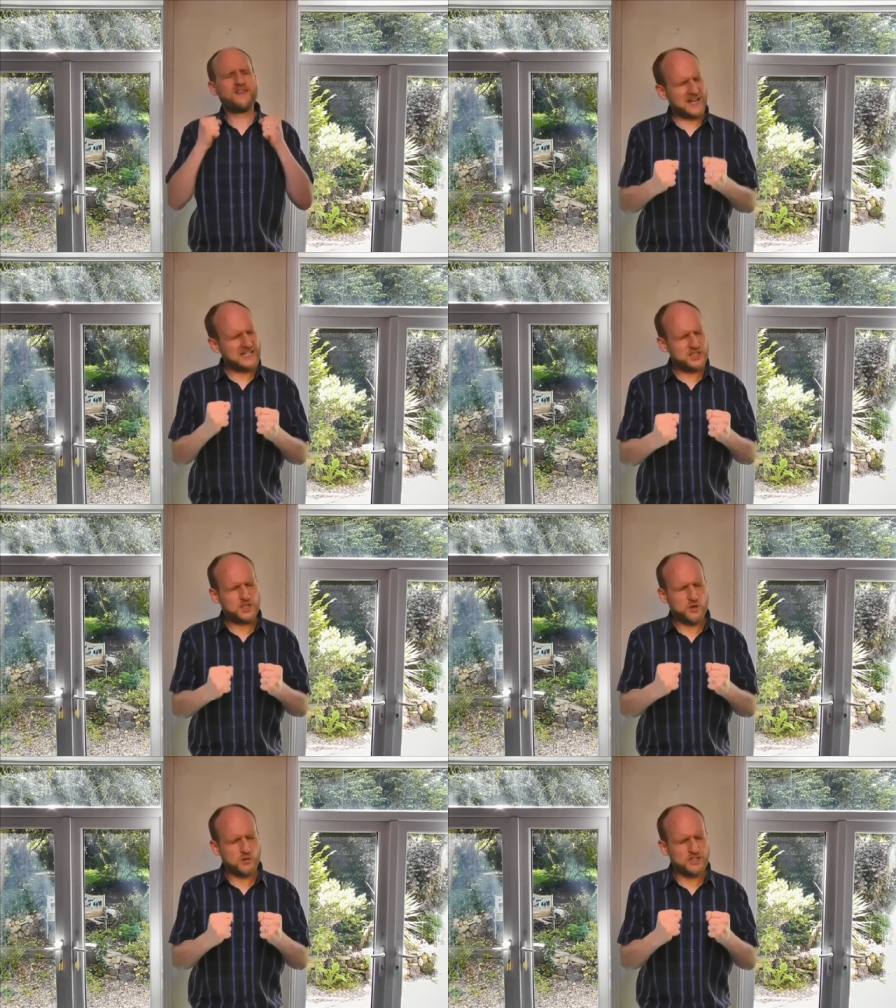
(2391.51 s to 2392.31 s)

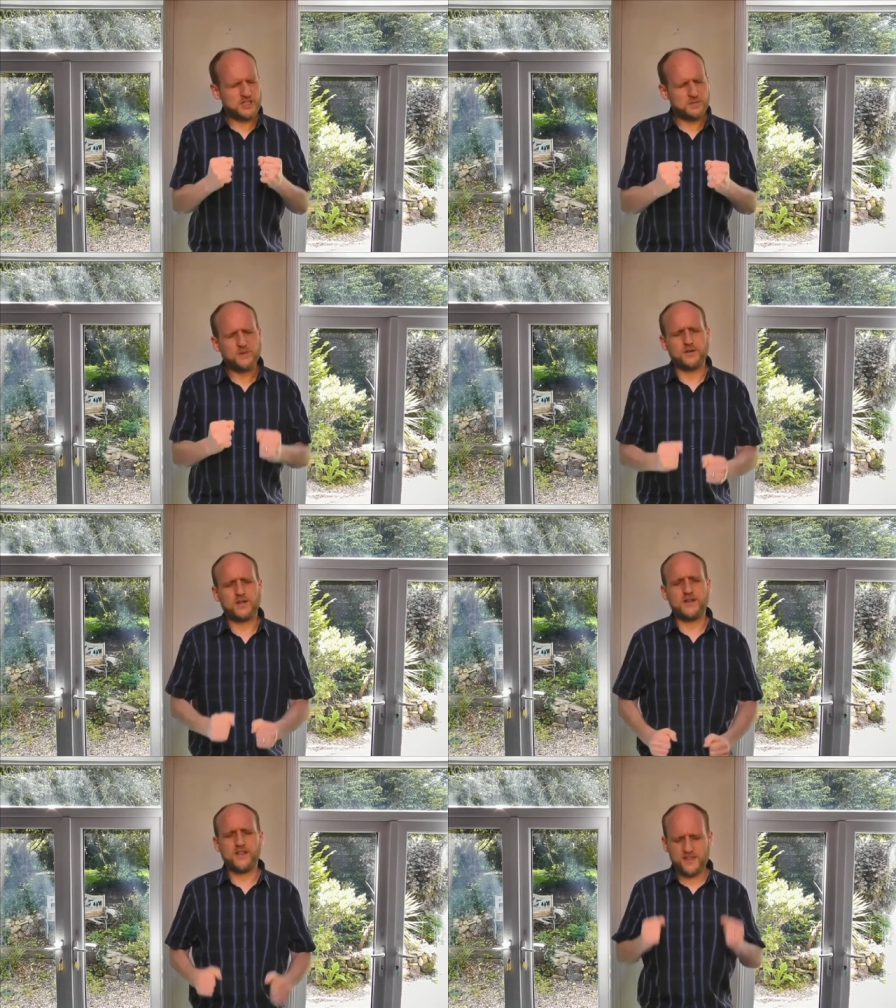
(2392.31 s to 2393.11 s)
Thank you, Holy
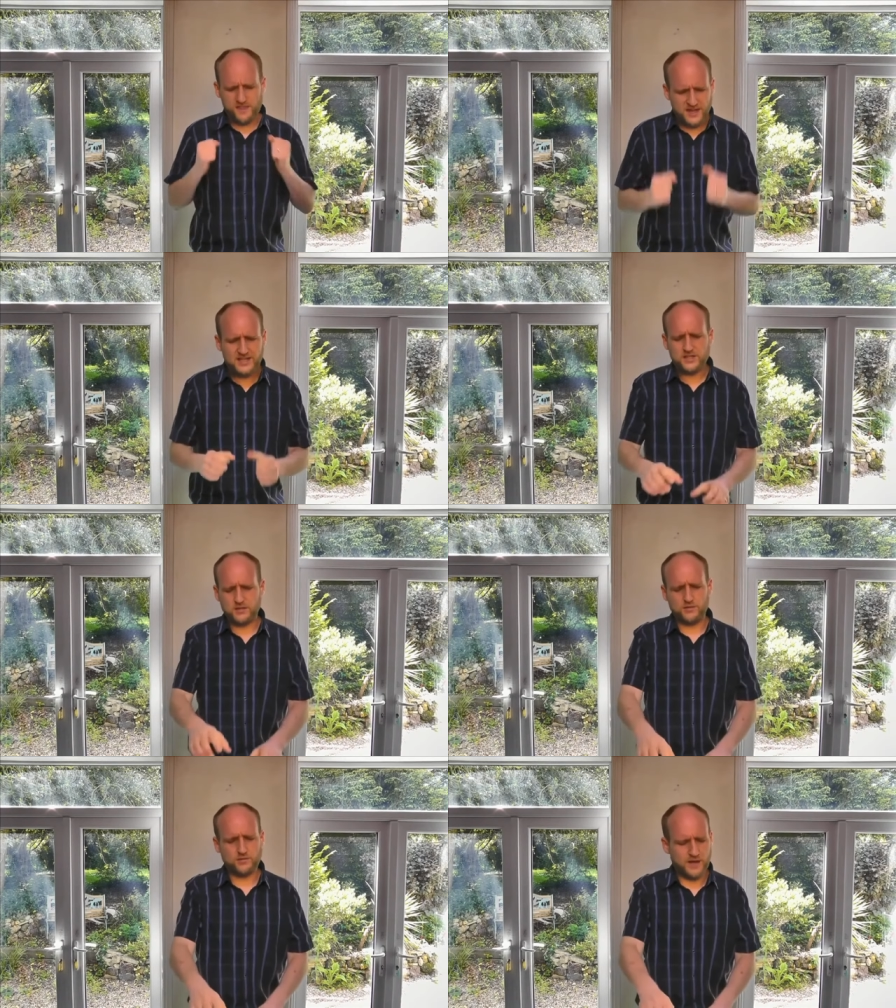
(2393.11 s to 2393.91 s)
Spirit.
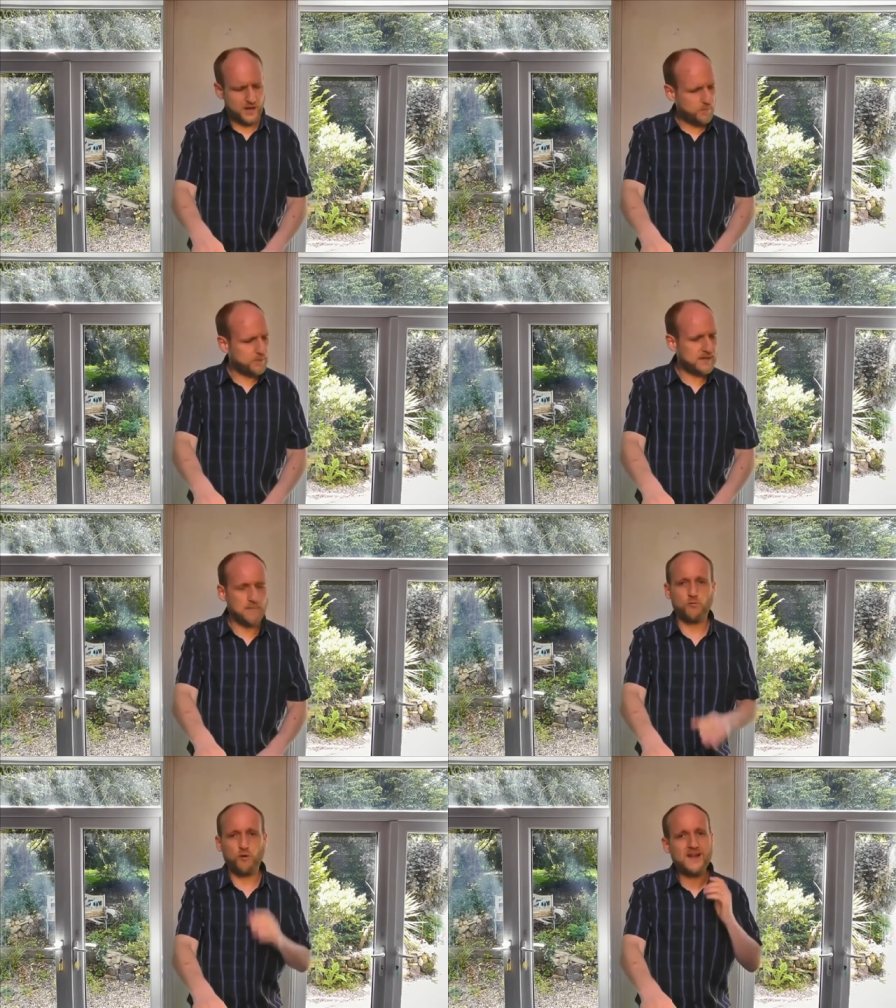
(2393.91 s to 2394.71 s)
Thank you for helping
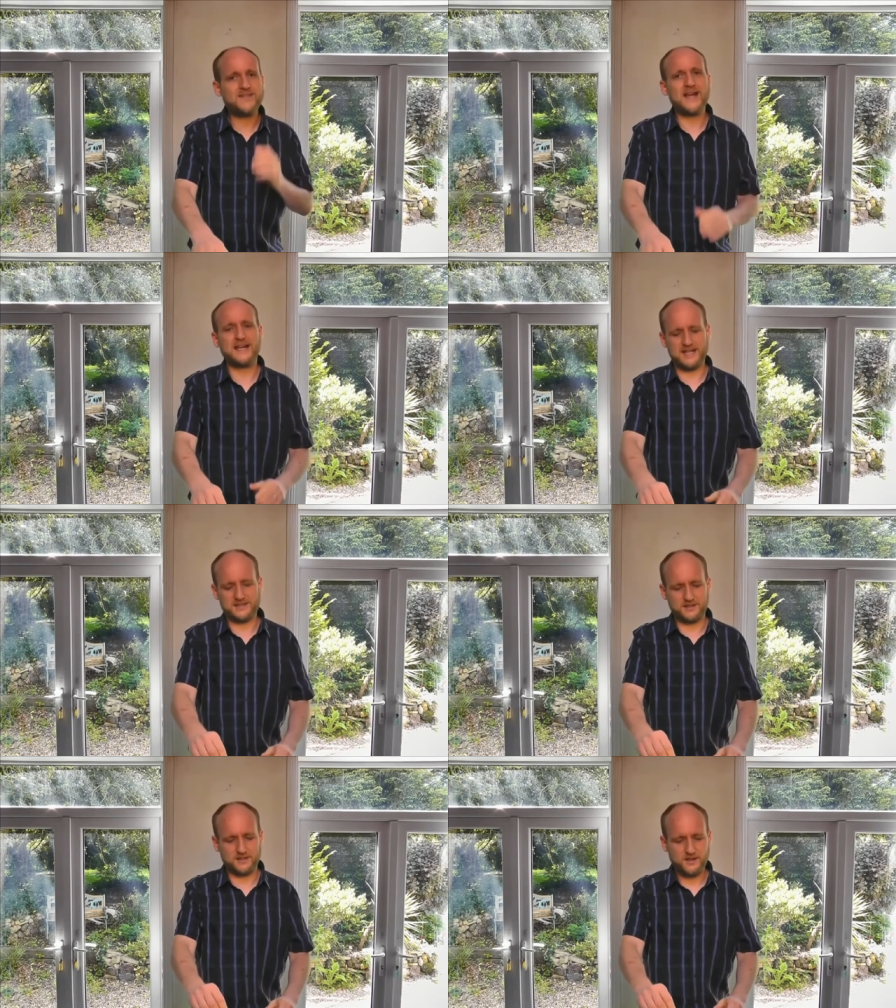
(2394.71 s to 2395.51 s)
them write that
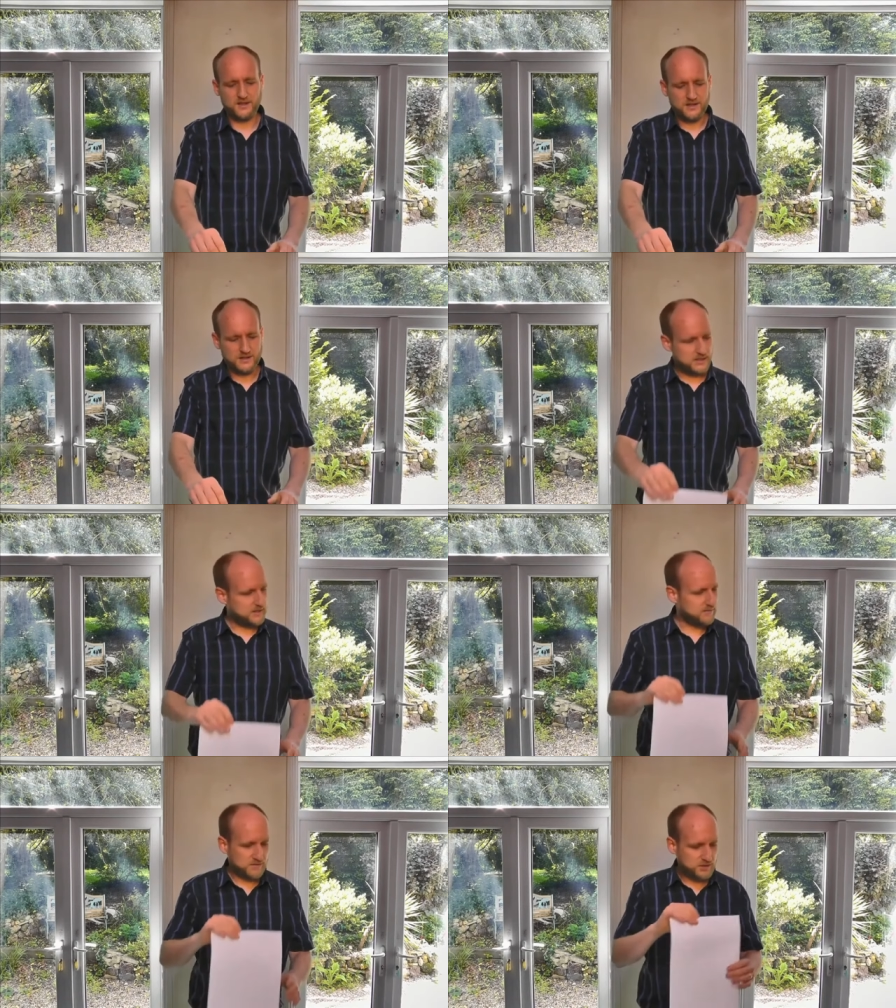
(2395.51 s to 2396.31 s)
letter.
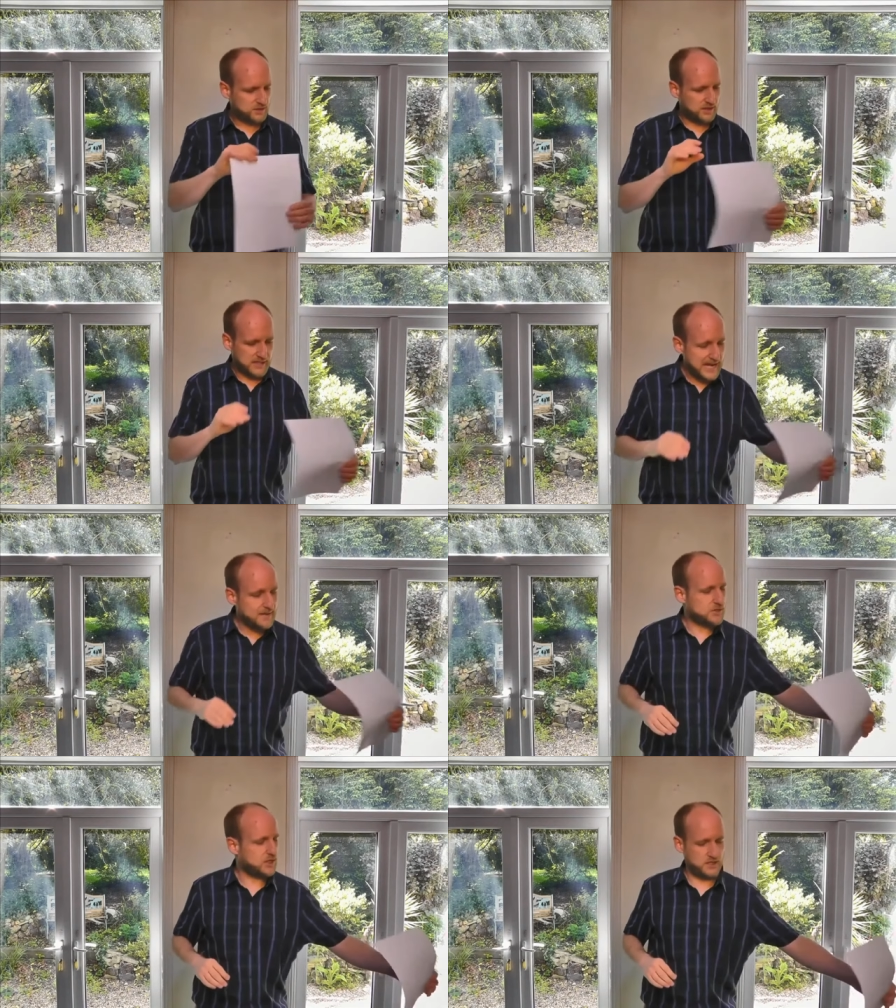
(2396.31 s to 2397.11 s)
It's a
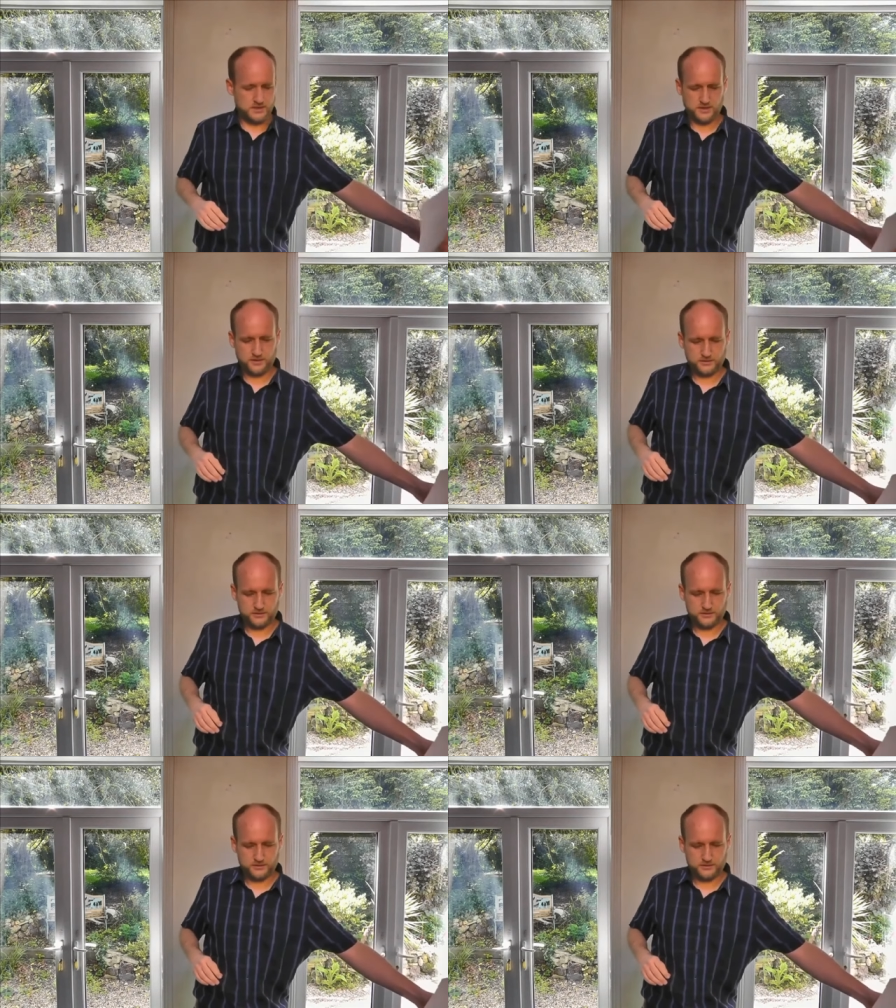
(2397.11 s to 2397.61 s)
game changer.